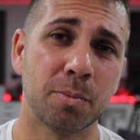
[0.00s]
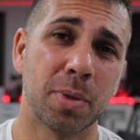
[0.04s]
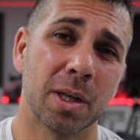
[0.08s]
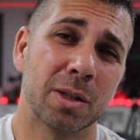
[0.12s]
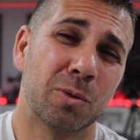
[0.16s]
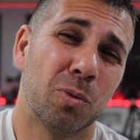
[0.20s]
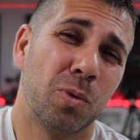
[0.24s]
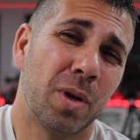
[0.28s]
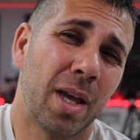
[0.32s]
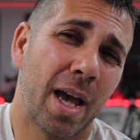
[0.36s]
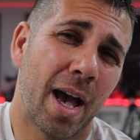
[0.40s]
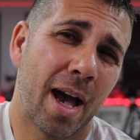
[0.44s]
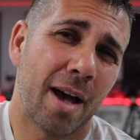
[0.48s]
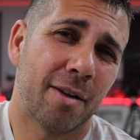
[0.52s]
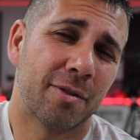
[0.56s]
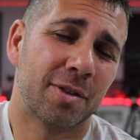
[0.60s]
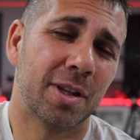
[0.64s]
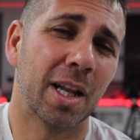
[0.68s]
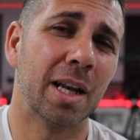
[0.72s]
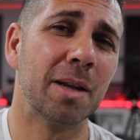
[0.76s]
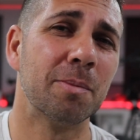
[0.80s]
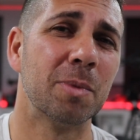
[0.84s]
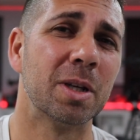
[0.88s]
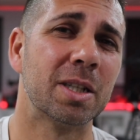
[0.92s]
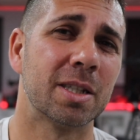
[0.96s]
but we have
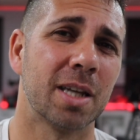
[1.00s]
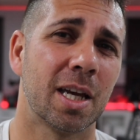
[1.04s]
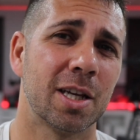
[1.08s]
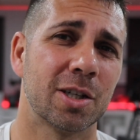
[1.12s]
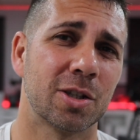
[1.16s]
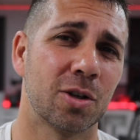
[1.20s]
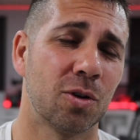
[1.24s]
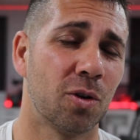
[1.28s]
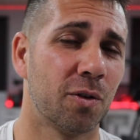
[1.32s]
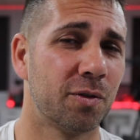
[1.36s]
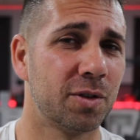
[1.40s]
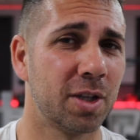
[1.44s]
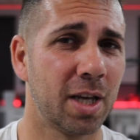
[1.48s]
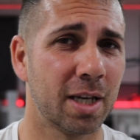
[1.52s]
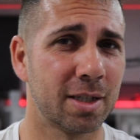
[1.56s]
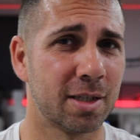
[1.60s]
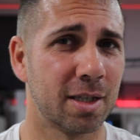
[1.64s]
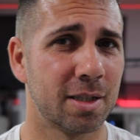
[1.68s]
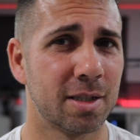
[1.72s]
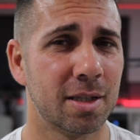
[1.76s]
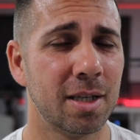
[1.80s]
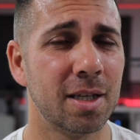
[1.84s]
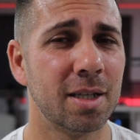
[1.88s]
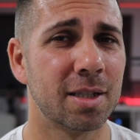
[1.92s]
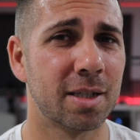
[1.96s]
the limitation of the
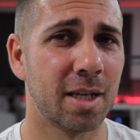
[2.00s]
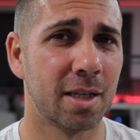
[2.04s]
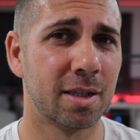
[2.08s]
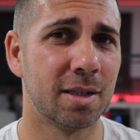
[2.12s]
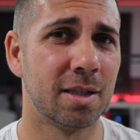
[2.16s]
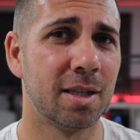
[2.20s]
SSDs and